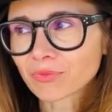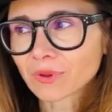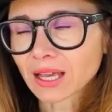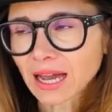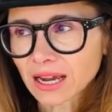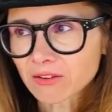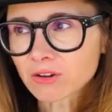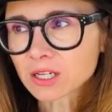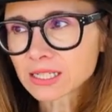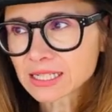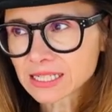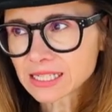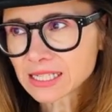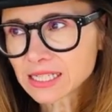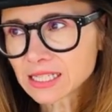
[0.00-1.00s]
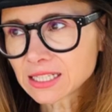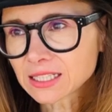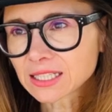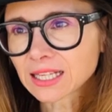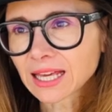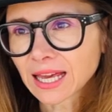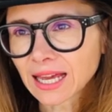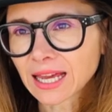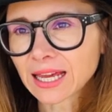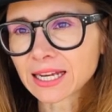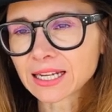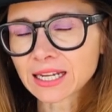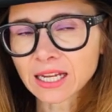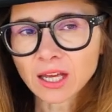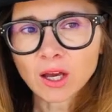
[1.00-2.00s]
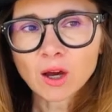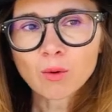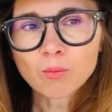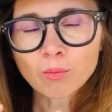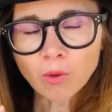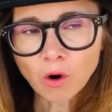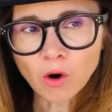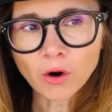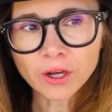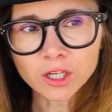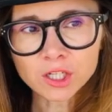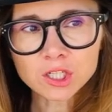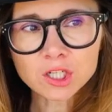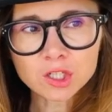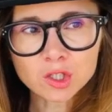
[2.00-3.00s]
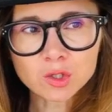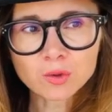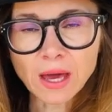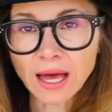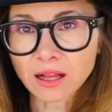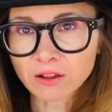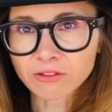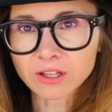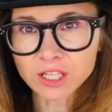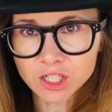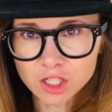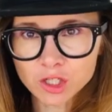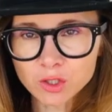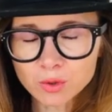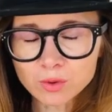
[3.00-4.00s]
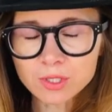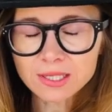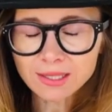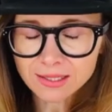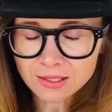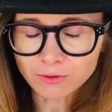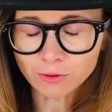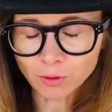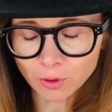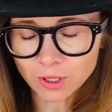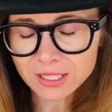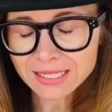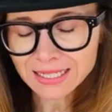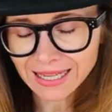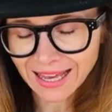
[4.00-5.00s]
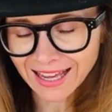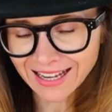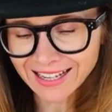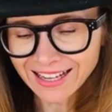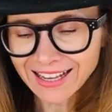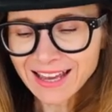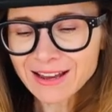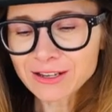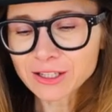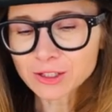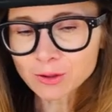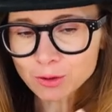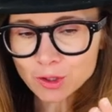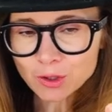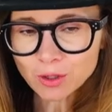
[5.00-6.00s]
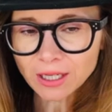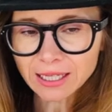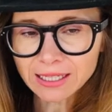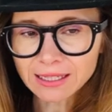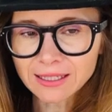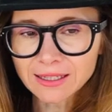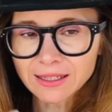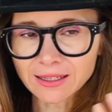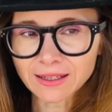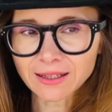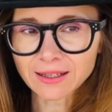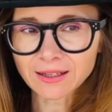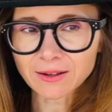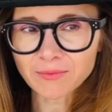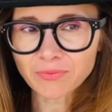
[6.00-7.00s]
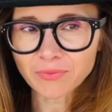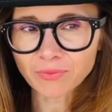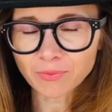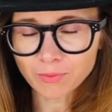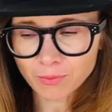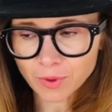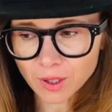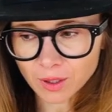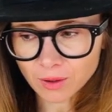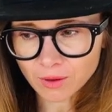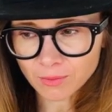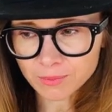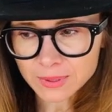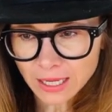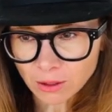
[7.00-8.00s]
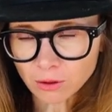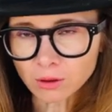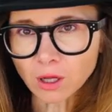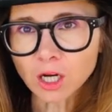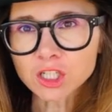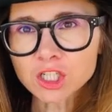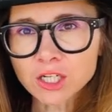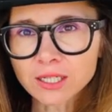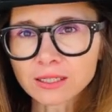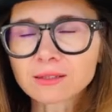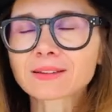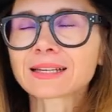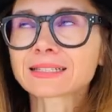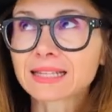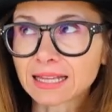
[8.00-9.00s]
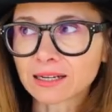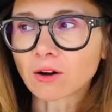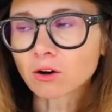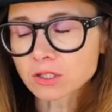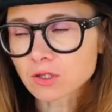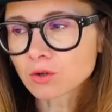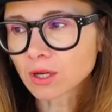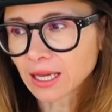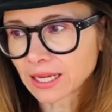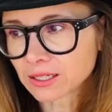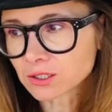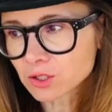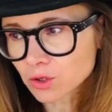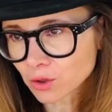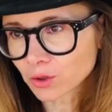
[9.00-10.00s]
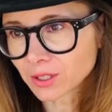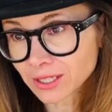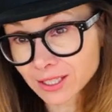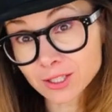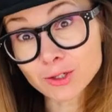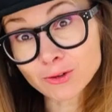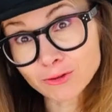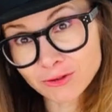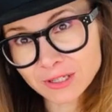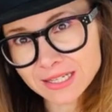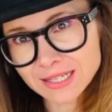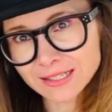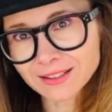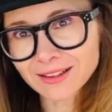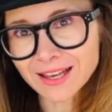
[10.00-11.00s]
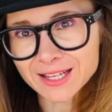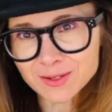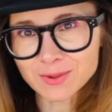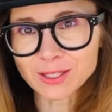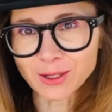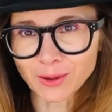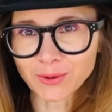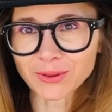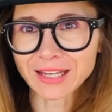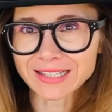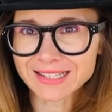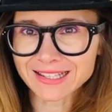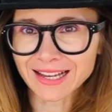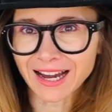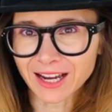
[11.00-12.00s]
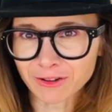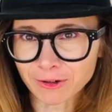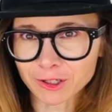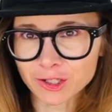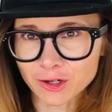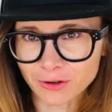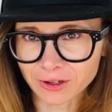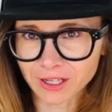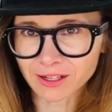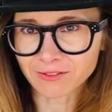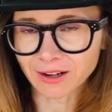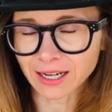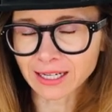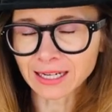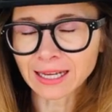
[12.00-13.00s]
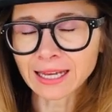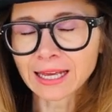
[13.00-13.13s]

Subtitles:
Chiron here can point to health issues. Yes, of course, it can. Usually psychological, that then also can turn into physical. As we know, that's the Chiron journey, right?